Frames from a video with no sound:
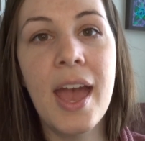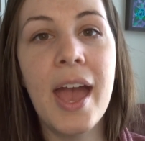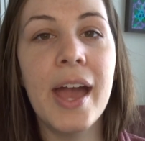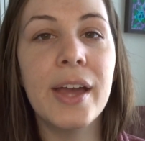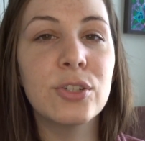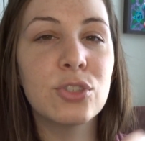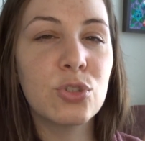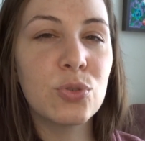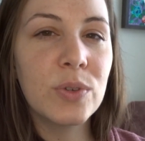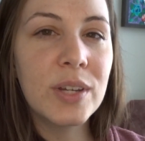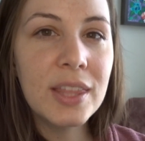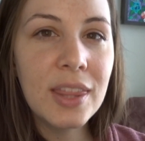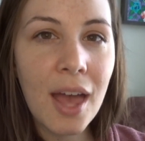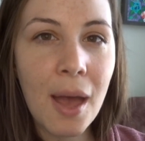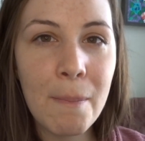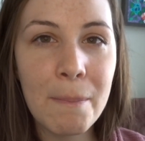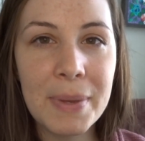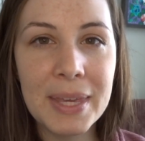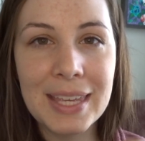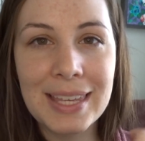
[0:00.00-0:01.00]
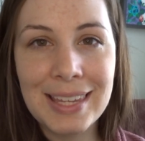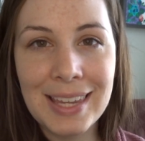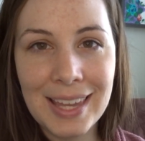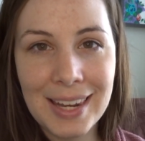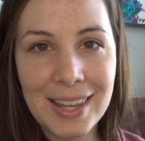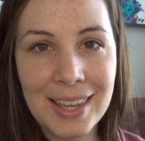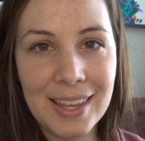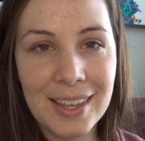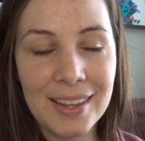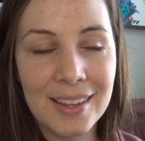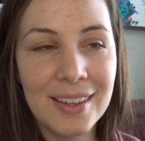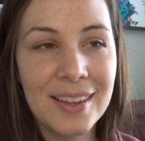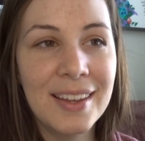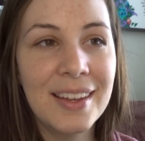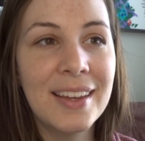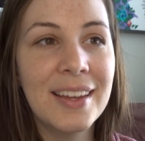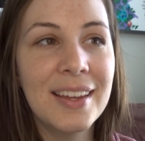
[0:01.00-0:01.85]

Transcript: and treat that beginning